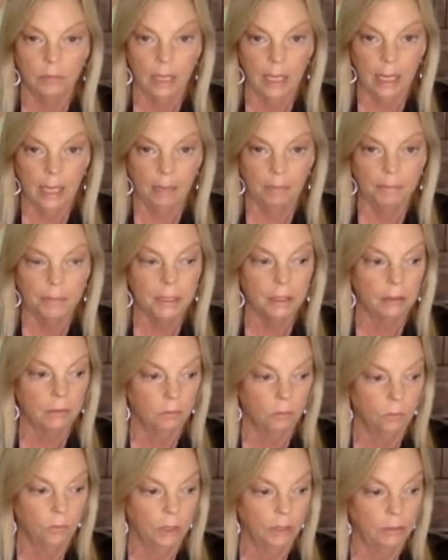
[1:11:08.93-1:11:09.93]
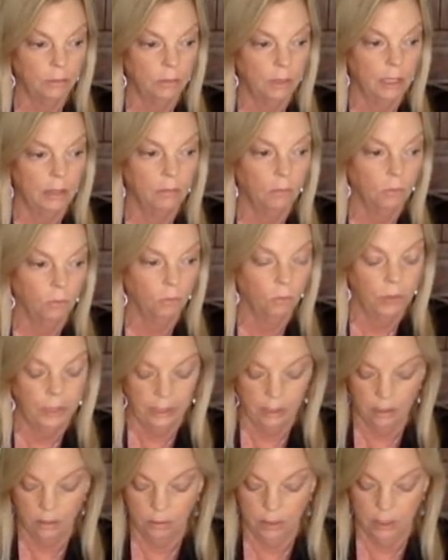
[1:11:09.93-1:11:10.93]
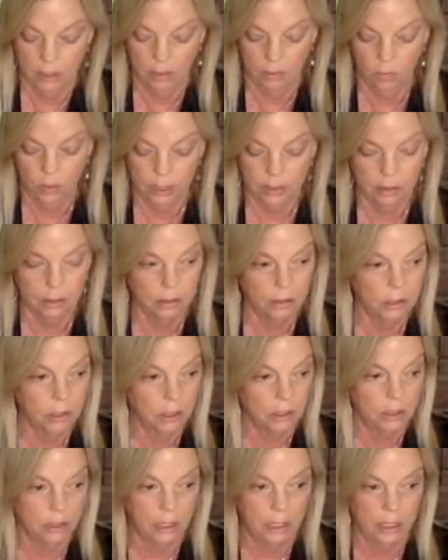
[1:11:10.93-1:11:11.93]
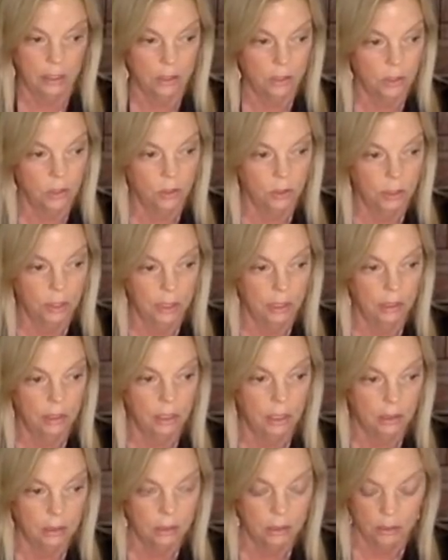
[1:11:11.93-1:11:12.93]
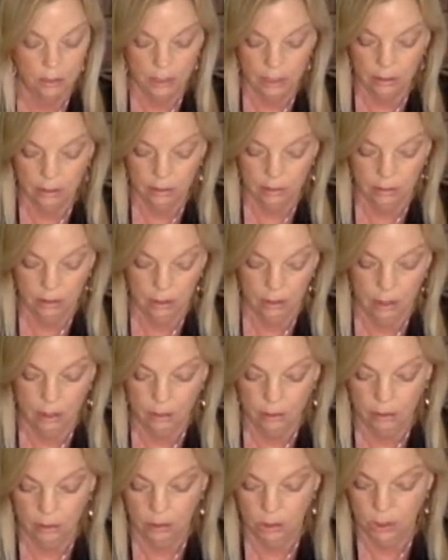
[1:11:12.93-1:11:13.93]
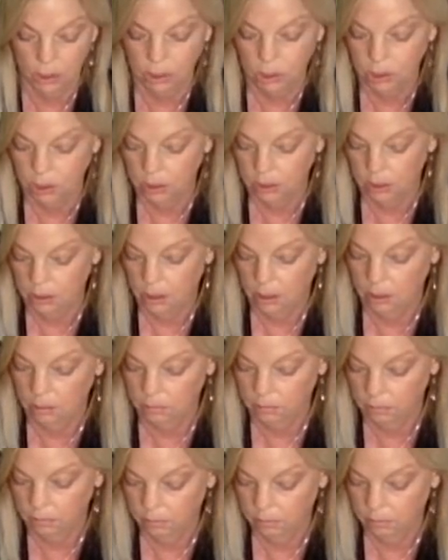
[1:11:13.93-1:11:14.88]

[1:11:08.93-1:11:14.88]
Epps, and we know that it wasn't just that attorney that took out the judge's son